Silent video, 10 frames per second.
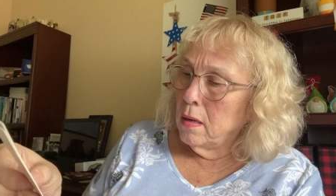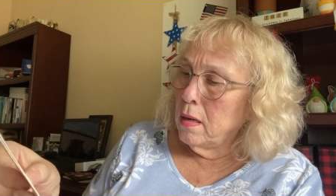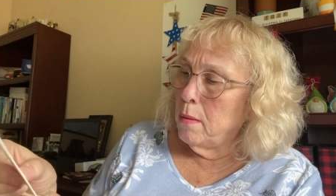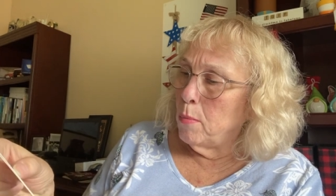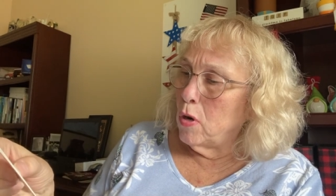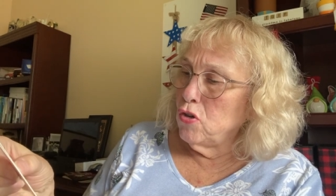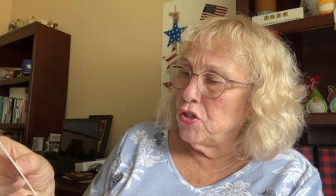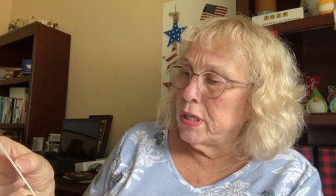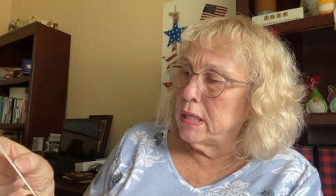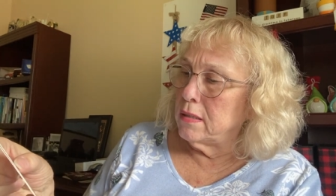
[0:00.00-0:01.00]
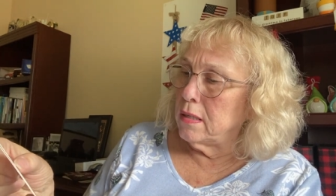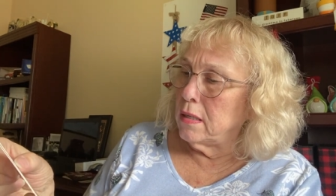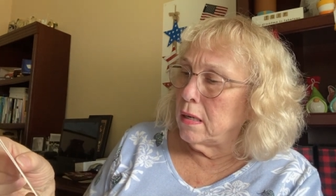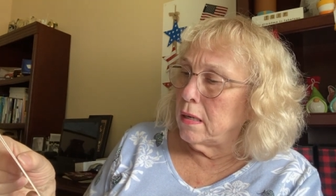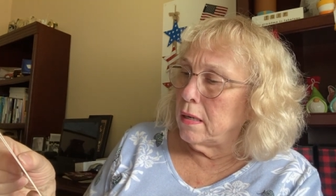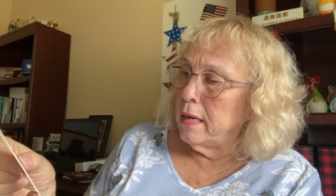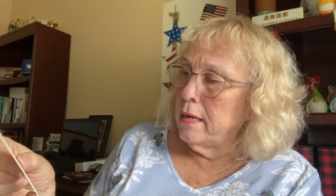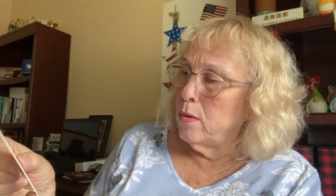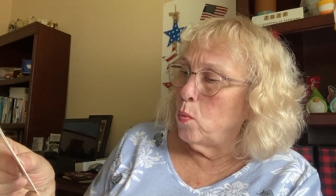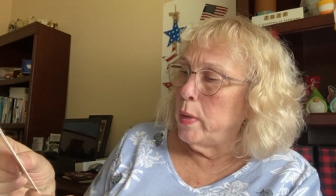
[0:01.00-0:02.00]
Emotion is the
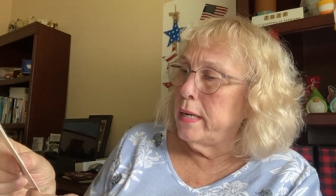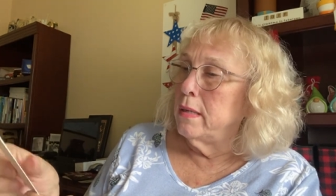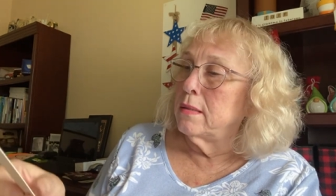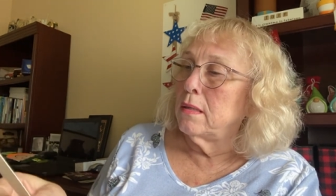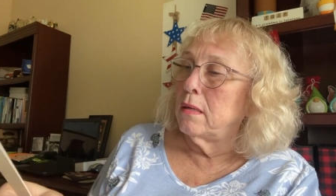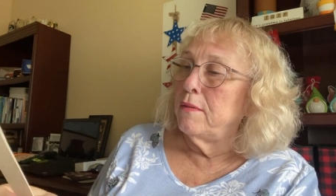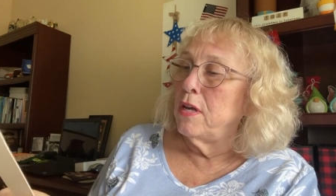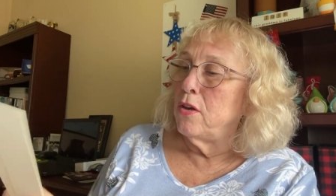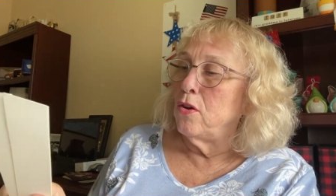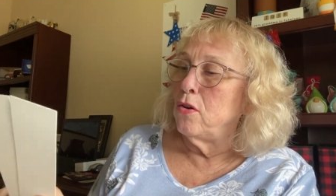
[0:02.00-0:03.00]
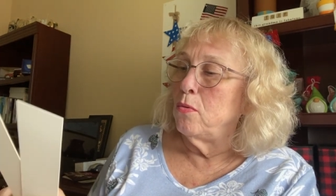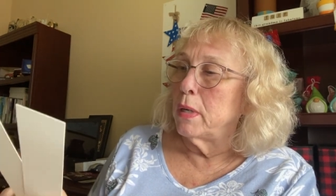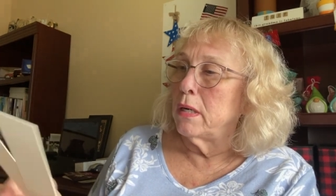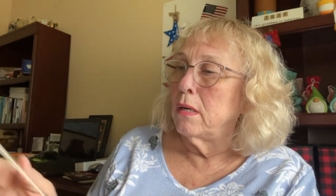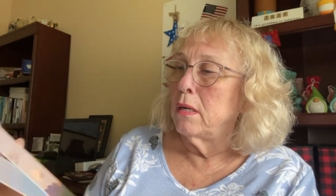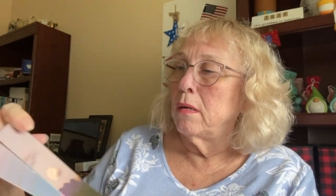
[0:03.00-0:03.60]
innate weakness of human.